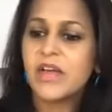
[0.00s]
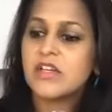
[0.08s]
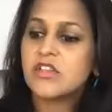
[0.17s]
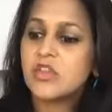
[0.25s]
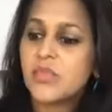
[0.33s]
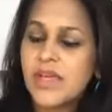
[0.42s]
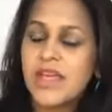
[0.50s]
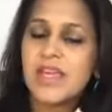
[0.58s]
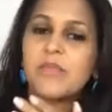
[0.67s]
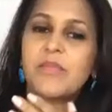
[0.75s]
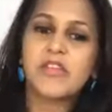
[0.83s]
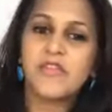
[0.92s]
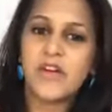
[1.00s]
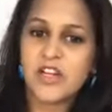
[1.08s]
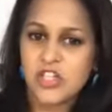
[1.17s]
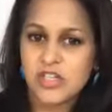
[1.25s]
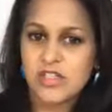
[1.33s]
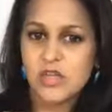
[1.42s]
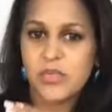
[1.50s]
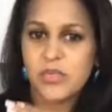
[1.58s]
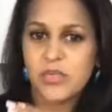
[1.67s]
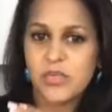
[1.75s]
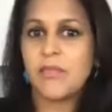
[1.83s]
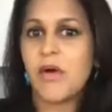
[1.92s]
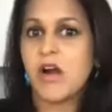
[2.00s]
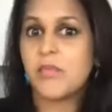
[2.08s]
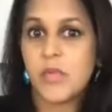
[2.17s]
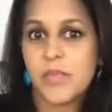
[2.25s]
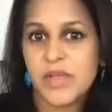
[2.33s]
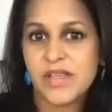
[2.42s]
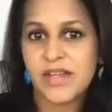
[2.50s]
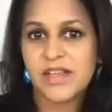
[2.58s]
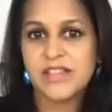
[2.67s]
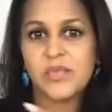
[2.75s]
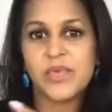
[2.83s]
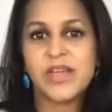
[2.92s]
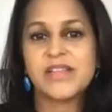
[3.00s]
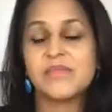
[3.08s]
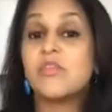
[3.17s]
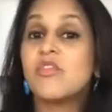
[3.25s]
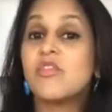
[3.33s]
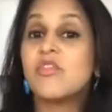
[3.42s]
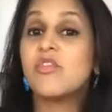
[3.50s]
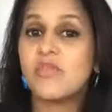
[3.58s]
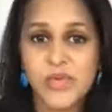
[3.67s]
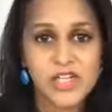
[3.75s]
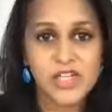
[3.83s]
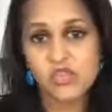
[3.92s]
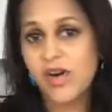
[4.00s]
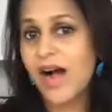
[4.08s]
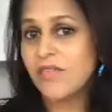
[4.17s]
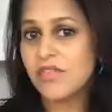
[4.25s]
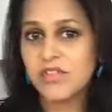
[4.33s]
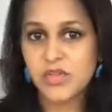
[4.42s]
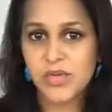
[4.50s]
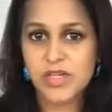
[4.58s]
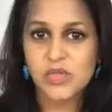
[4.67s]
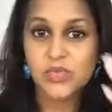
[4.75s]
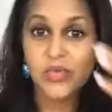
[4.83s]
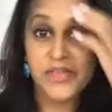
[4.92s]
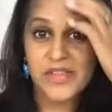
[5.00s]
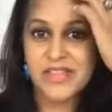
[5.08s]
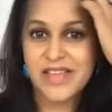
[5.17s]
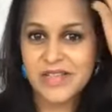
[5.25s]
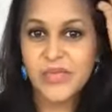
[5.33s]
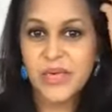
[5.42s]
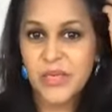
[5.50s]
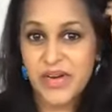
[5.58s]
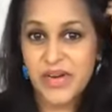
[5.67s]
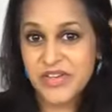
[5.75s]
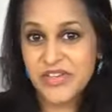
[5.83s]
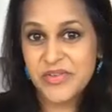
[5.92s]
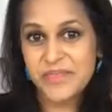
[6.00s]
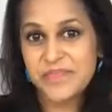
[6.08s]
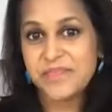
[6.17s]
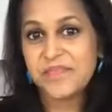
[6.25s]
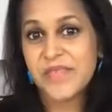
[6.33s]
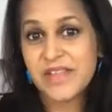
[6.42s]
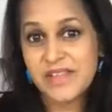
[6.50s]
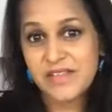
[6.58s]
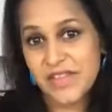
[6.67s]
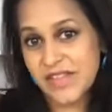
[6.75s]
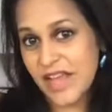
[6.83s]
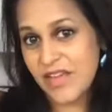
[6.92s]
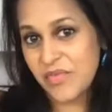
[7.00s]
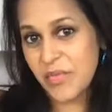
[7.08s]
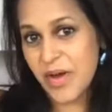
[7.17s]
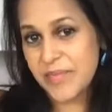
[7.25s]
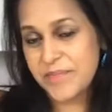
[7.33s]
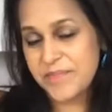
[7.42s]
so we keep our function, so we keep our mobility, so we can move, so we can travel, so we can do all the things that we want to do, live the life we want.